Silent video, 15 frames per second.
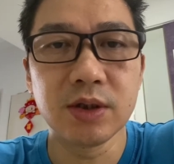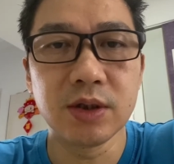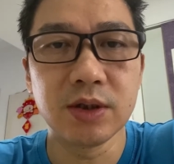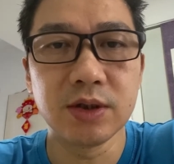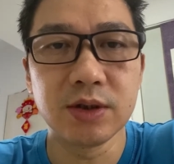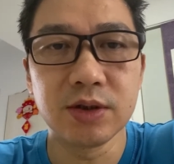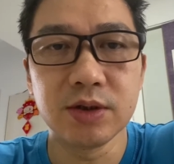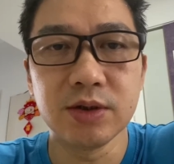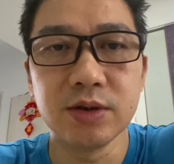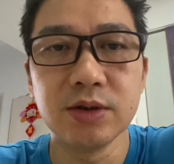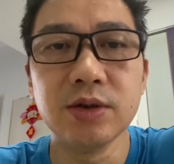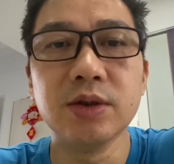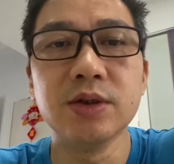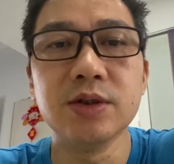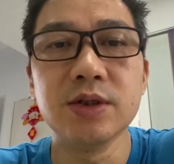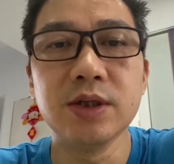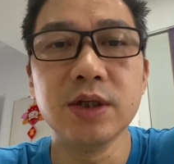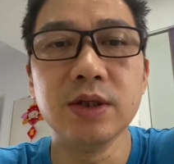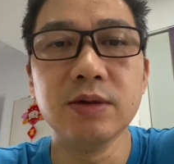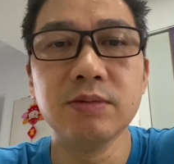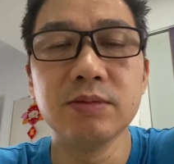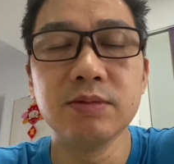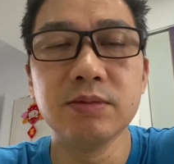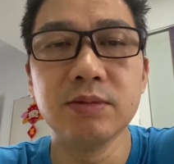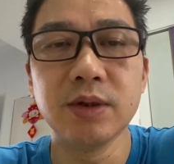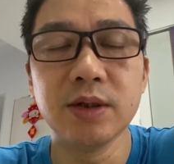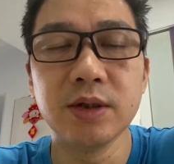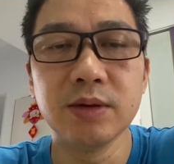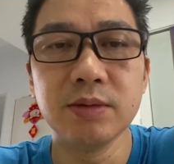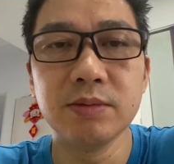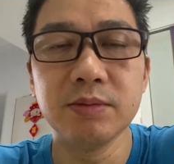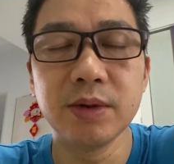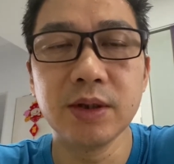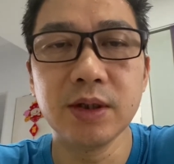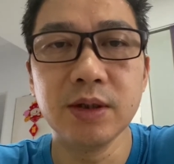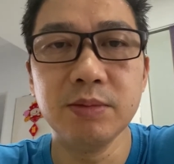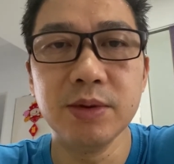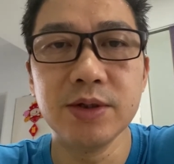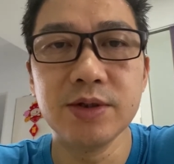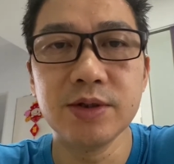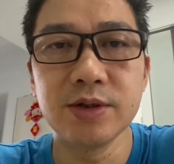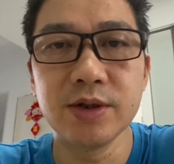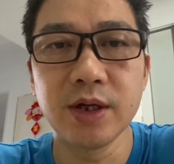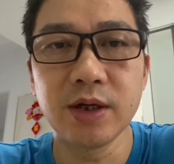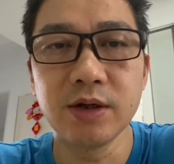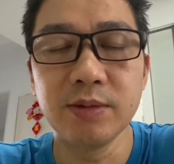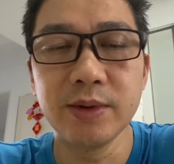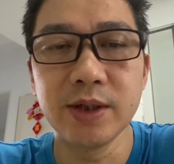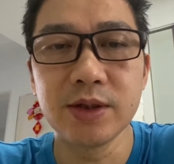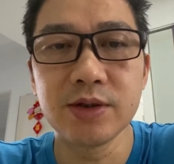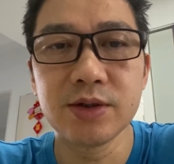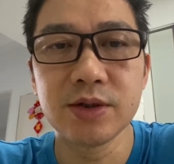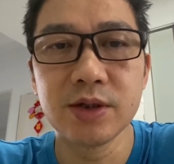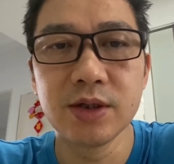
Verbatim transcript: As you can see, mine are mainly business and economics.